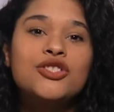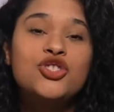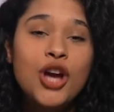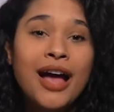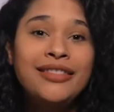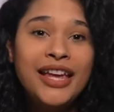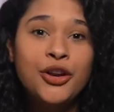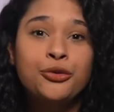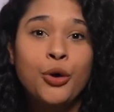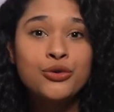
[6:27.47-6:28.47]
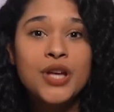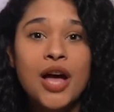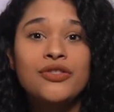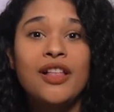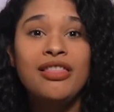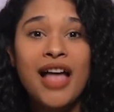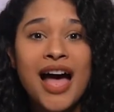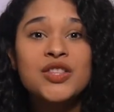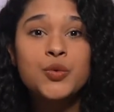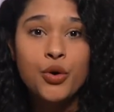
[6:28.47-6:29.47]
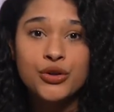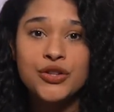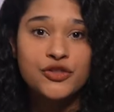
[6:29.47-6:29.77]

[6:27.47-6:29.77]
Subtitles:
John later wrote down the last words of